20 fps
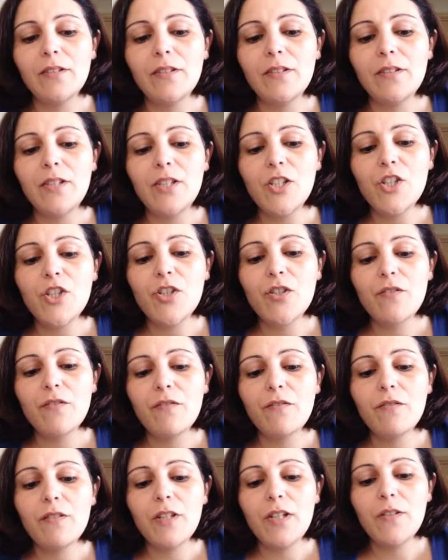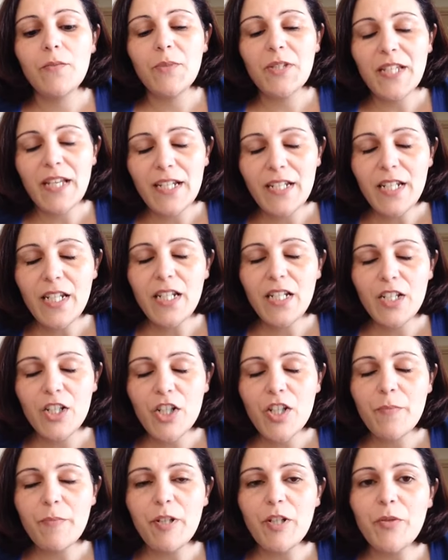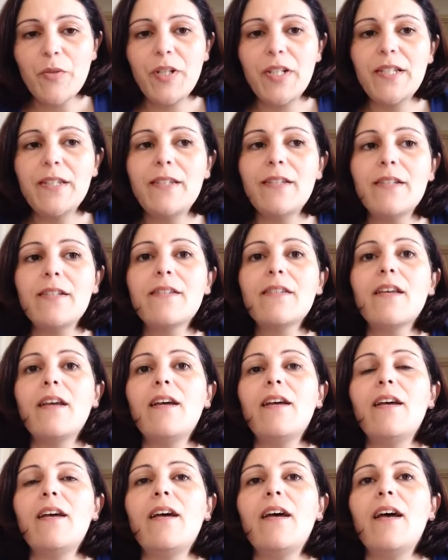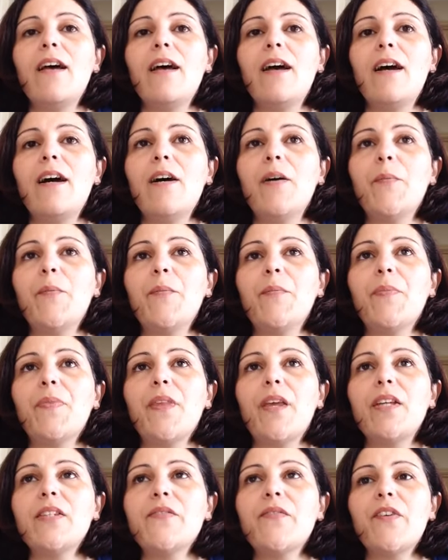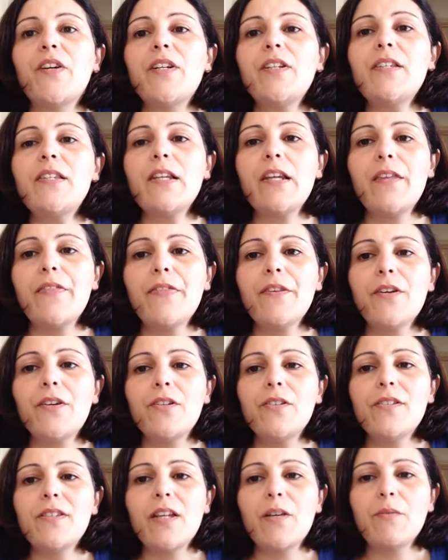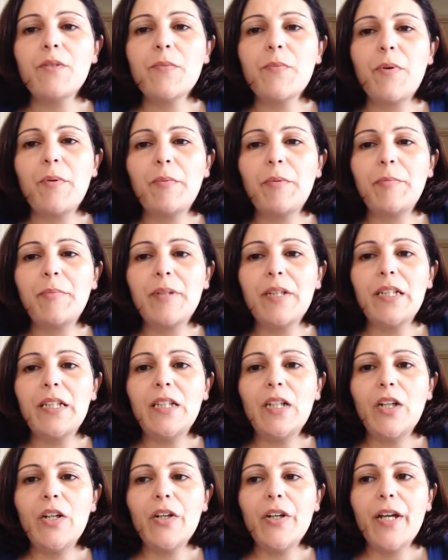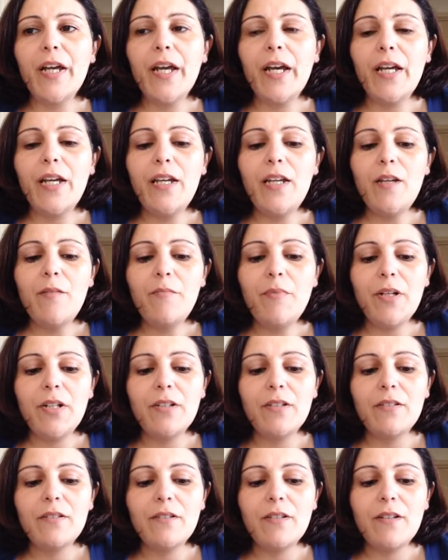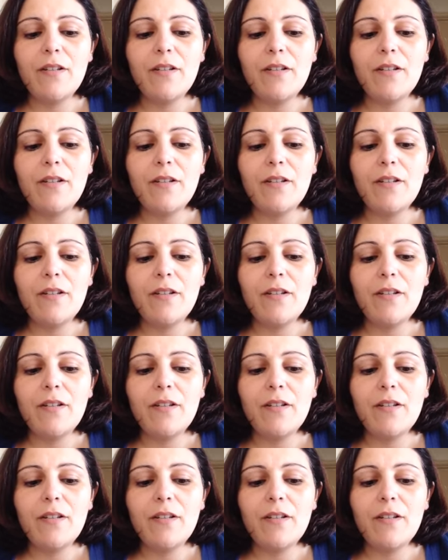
inch. It was 18 inches by 26. As far as length goes, that was probably okay, but